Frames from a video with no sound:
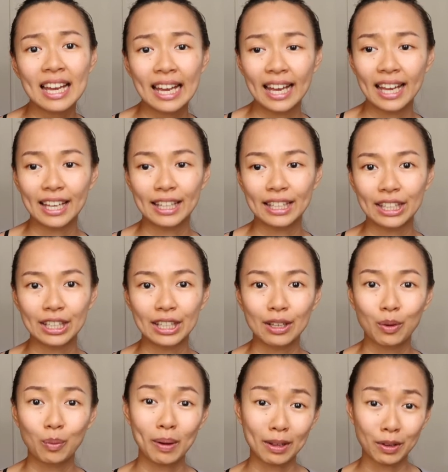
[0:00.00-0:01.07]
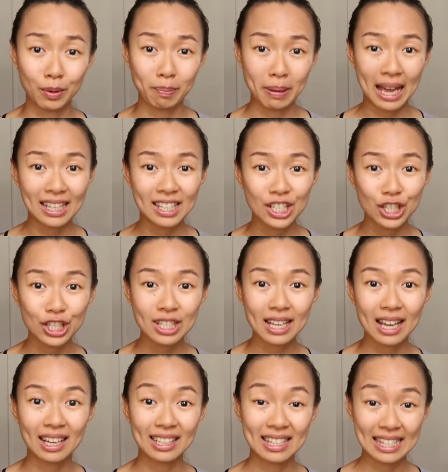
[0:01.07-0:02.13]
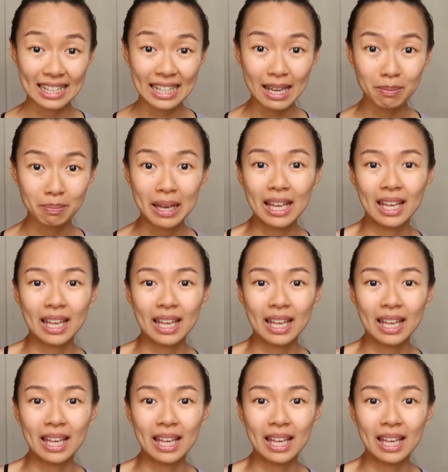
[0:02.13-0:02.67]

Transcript: and while your passengers are asleep,